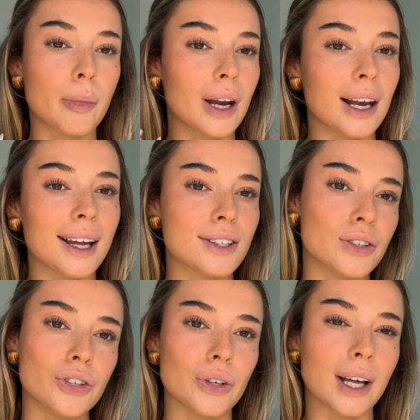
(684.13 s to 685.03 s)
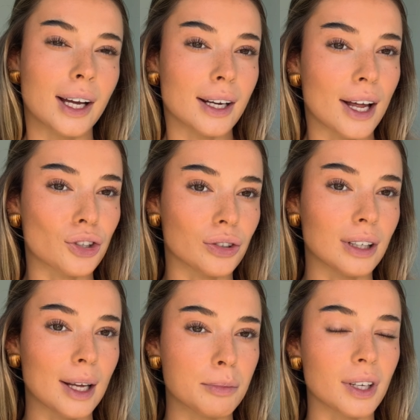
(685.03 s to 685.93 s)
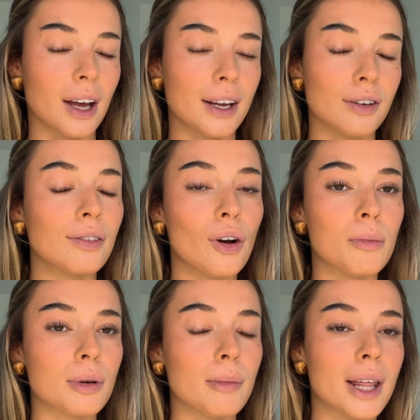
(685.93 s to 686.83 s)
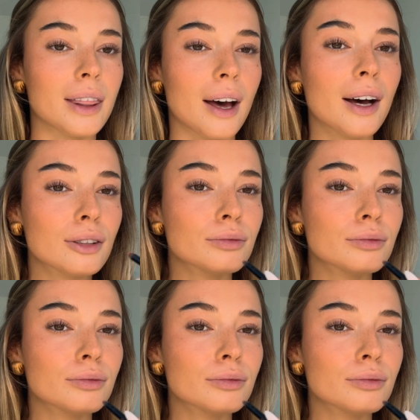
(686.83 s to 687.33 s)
and I like to do like a natural lip to kind of complement that.